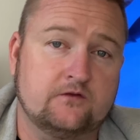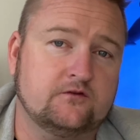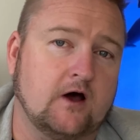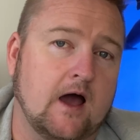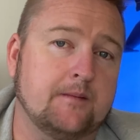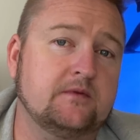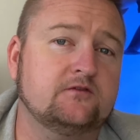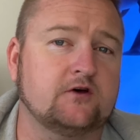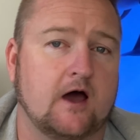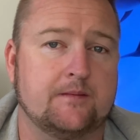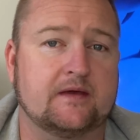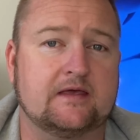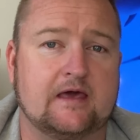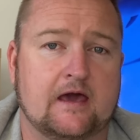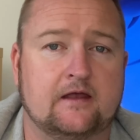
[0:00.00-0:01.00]
Time and time
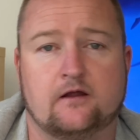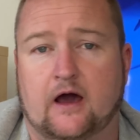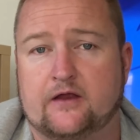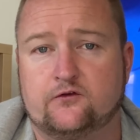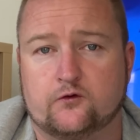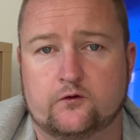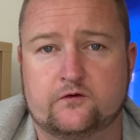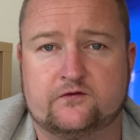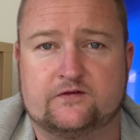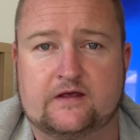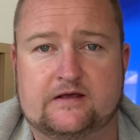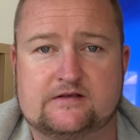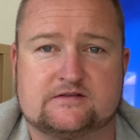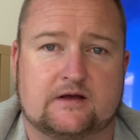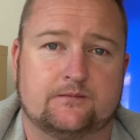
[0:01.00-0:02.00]
again, I do
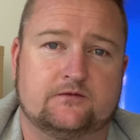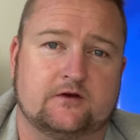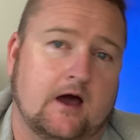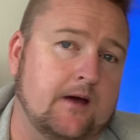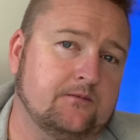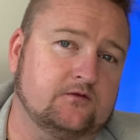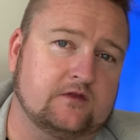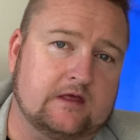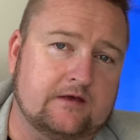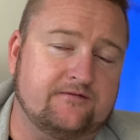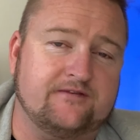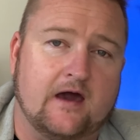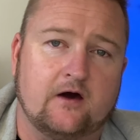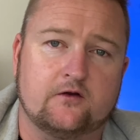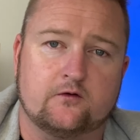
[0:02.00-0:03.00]
see sometimes the
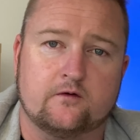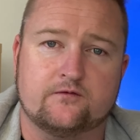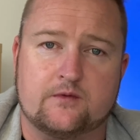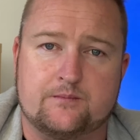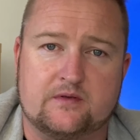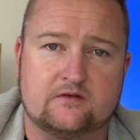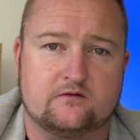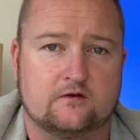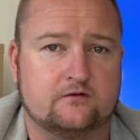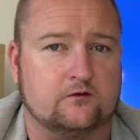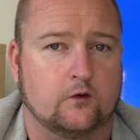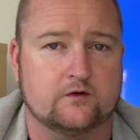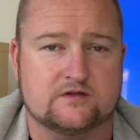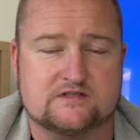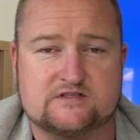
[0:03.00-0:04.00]
founder of the business
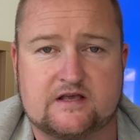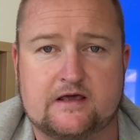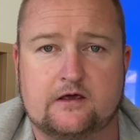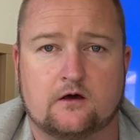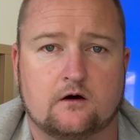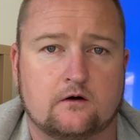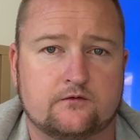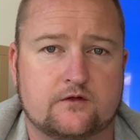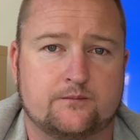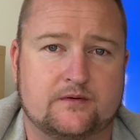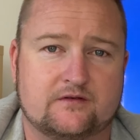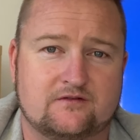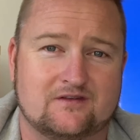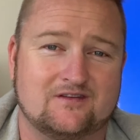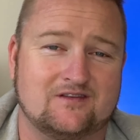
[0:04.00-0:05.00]
or the CEO of the
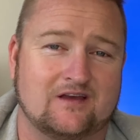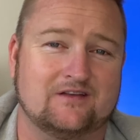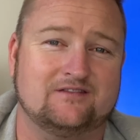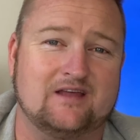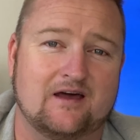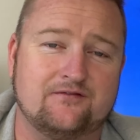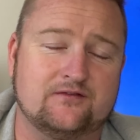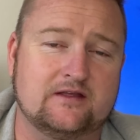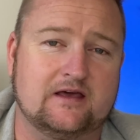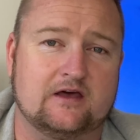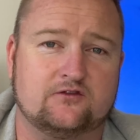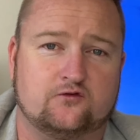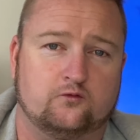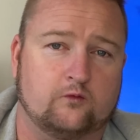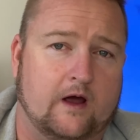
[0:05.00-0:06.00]
business definitely
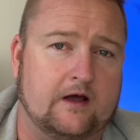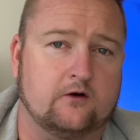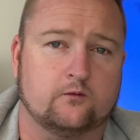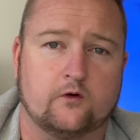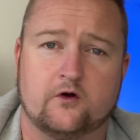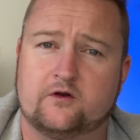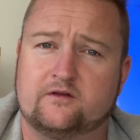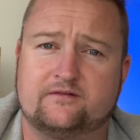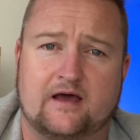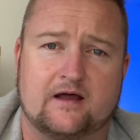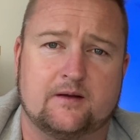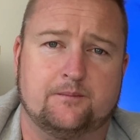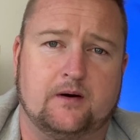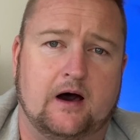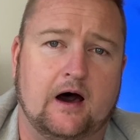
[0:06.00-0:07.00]
gets railroaded down
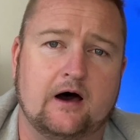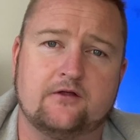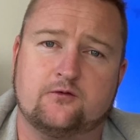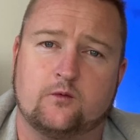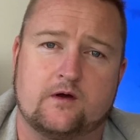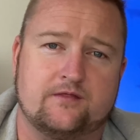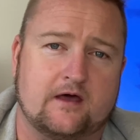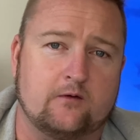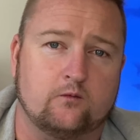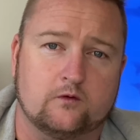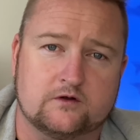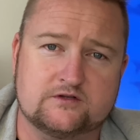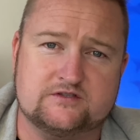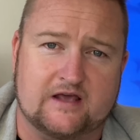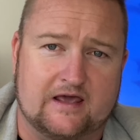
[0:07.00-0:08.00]
a path where they
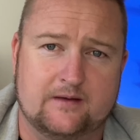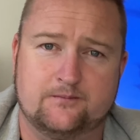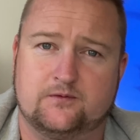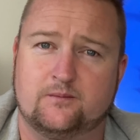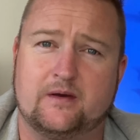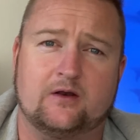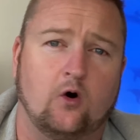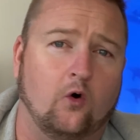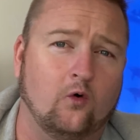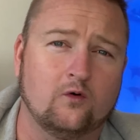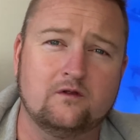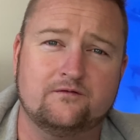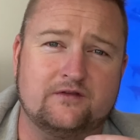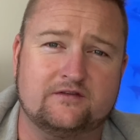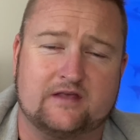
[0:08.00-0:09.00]
want to implement all
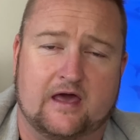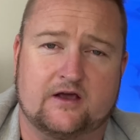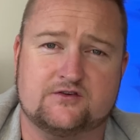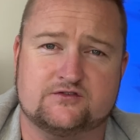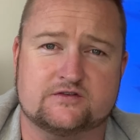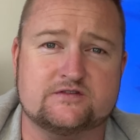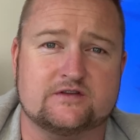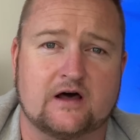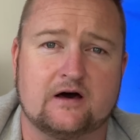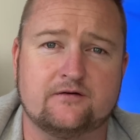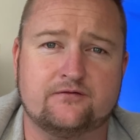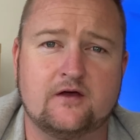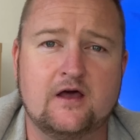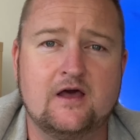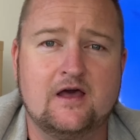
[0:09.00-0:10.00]
of this extra
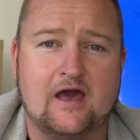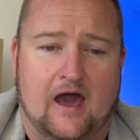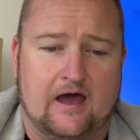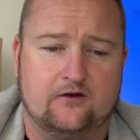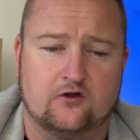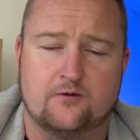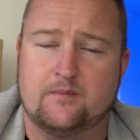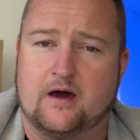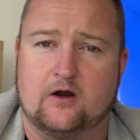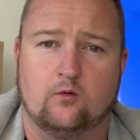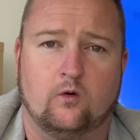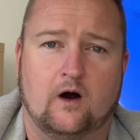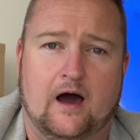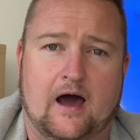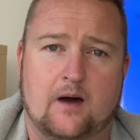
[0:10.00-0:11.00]
stuff, and no matter
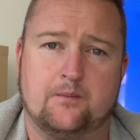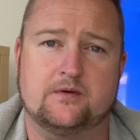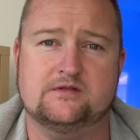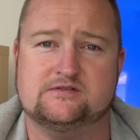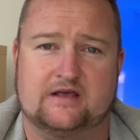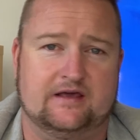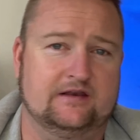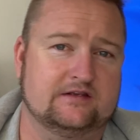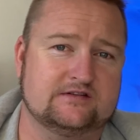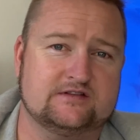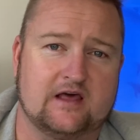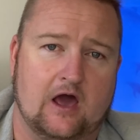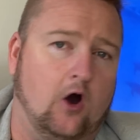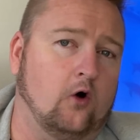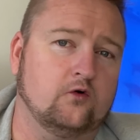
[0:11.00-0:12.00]
what happens, it is
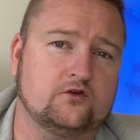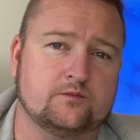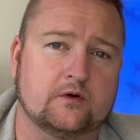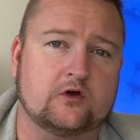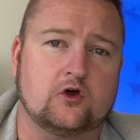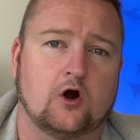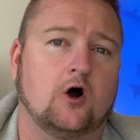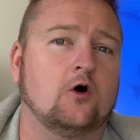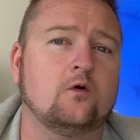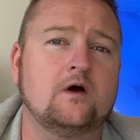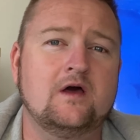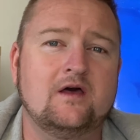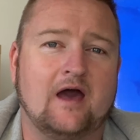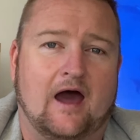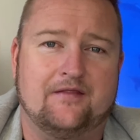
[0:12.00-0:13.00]
their ultimate goal,
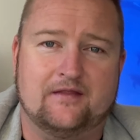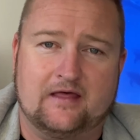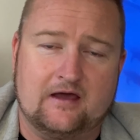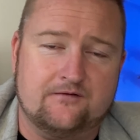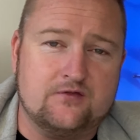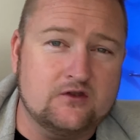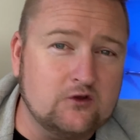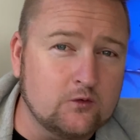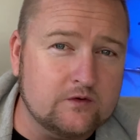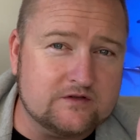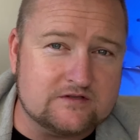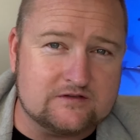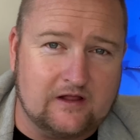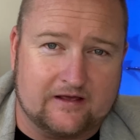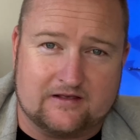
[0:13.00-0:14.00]
and they have to do it
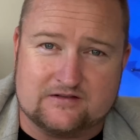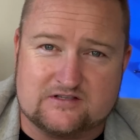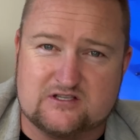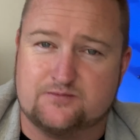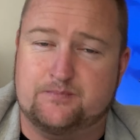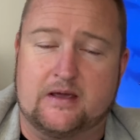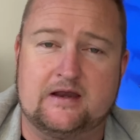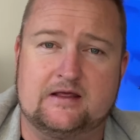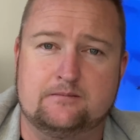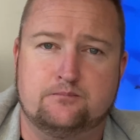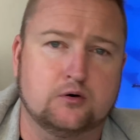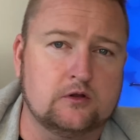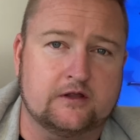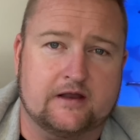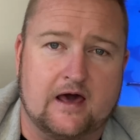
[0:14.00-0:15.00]
as like a speeding
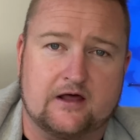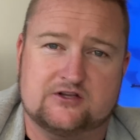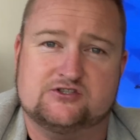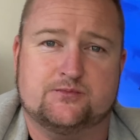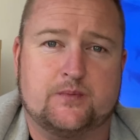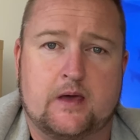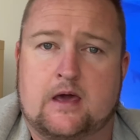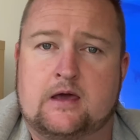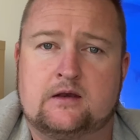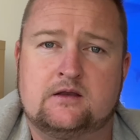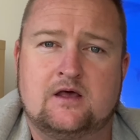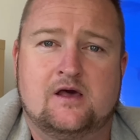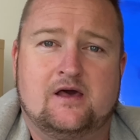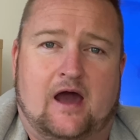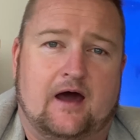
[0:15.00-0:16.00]
bullet out of
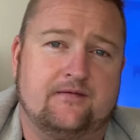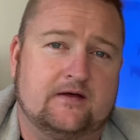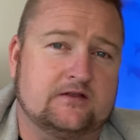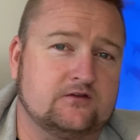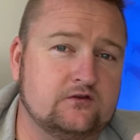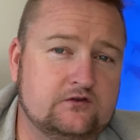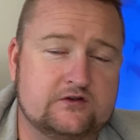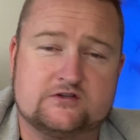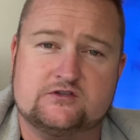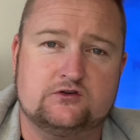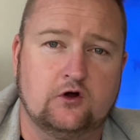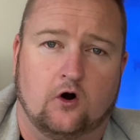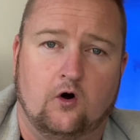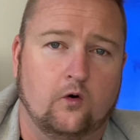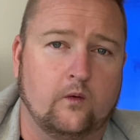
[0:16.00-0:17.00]
Japan, and that's just
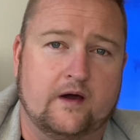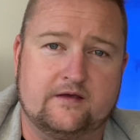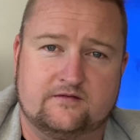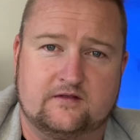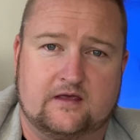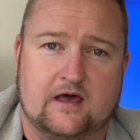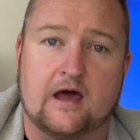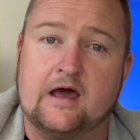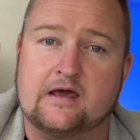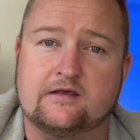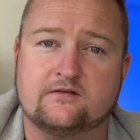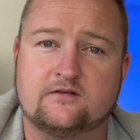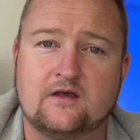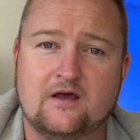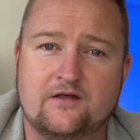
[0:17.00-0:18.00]
not always the case.